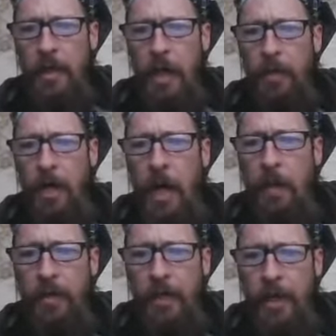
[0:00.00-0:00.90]
I never
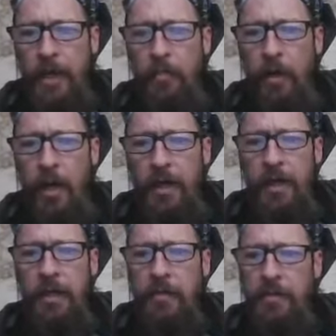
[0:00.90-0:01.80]
have been
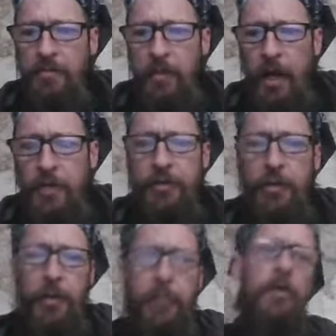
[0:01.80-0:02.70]
anybody
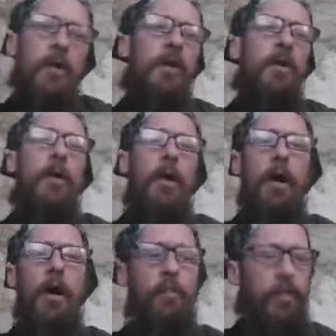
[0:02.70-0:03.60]
special.
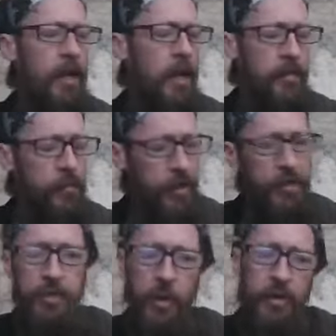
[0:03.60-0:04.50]
Um, but
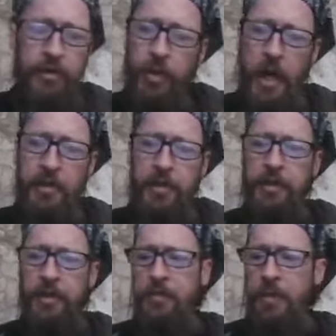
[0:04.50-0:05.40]
everybody's always tried to
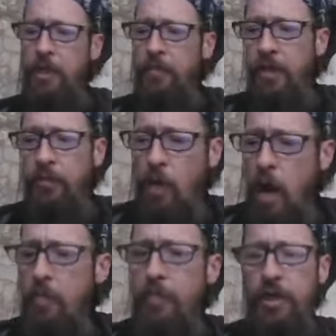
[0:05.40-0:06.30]
defeat me and
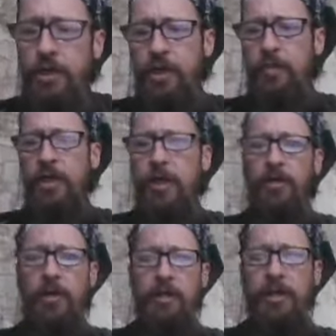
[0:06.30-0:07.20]
rob me and cheat me and
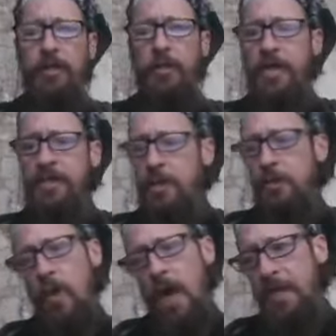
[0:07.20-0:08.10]
glean me in the greatest
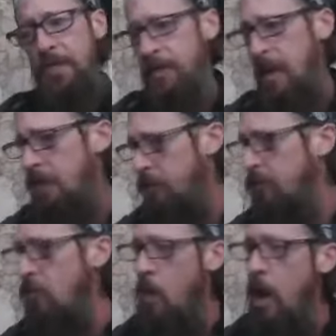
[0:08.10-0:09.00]
of ways, and I
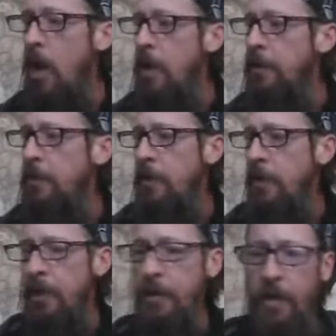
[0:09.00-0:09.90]
don't know why
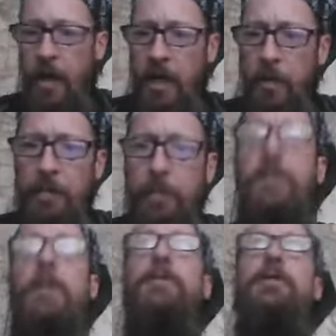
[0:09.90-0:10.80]
and here I am,
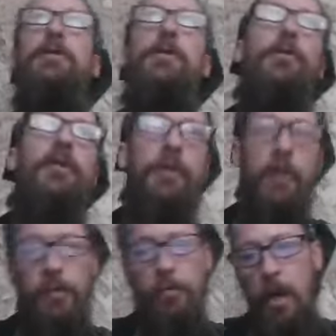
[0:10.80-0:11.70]
52 in
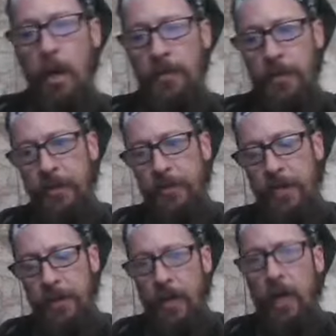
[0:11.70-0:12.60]
another month.
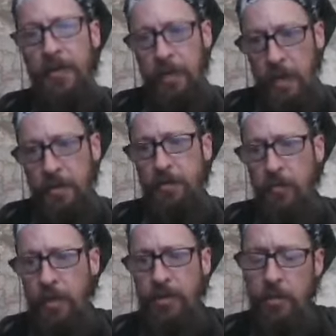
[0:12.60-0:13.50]
And on the 11th of
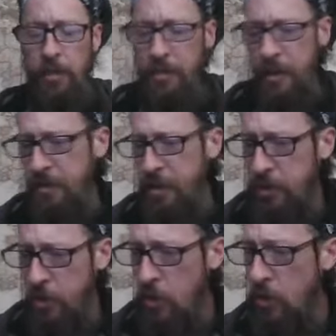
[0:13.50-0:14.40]
March, I'll be
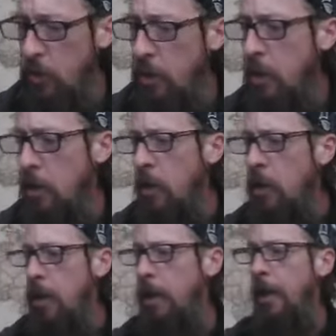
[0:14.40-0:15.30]
52.
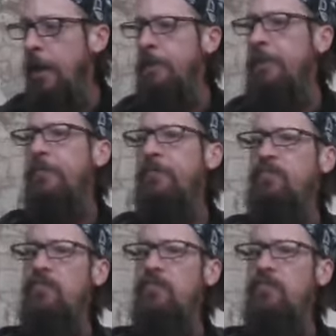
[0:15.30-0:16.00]
And,